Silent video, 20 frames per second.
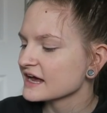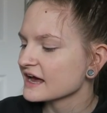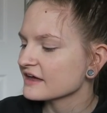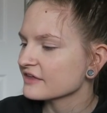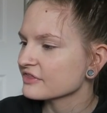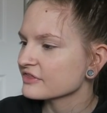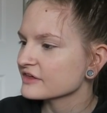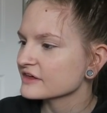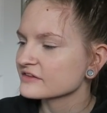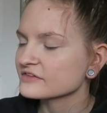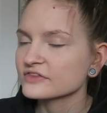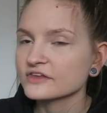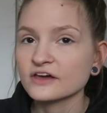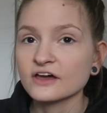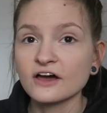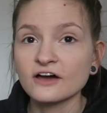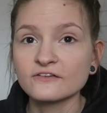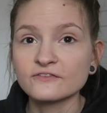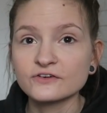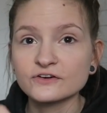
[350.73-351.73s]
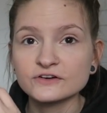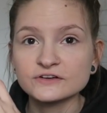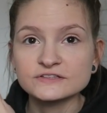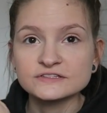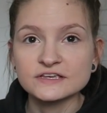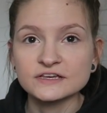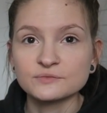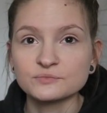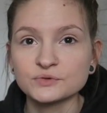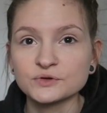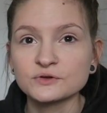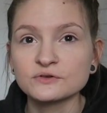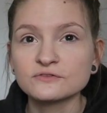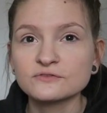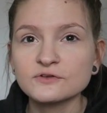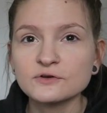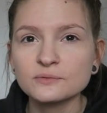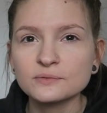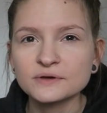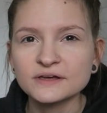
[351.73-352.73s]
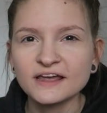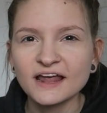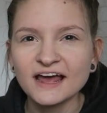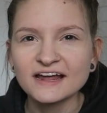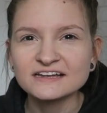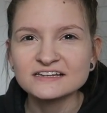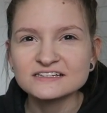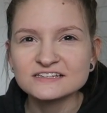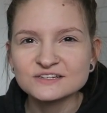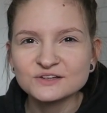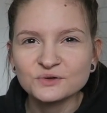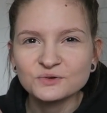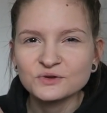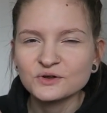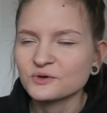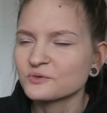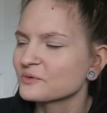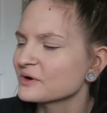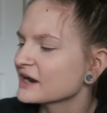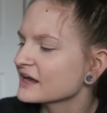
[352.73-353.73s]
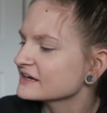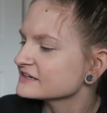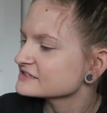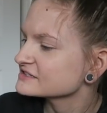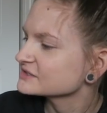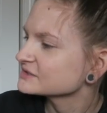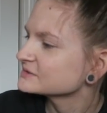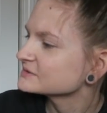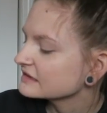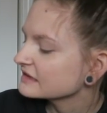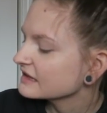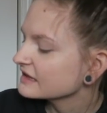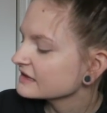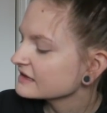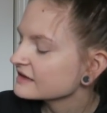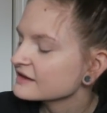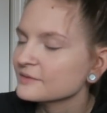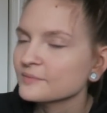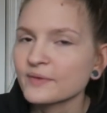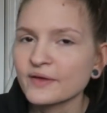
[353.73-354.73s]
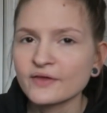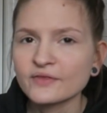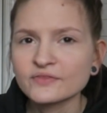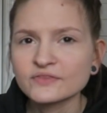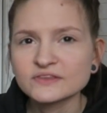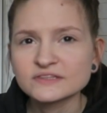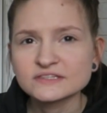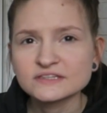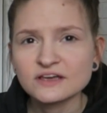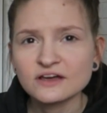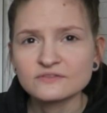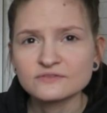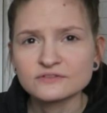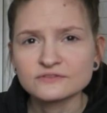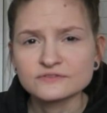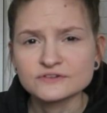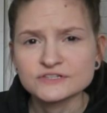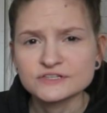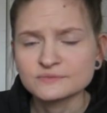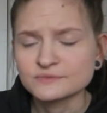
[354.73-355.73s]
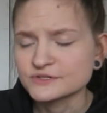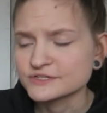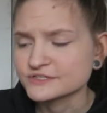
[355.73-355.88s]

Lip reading: I think the cover is like beautiful, but I just don't know what I don't like about this cover for some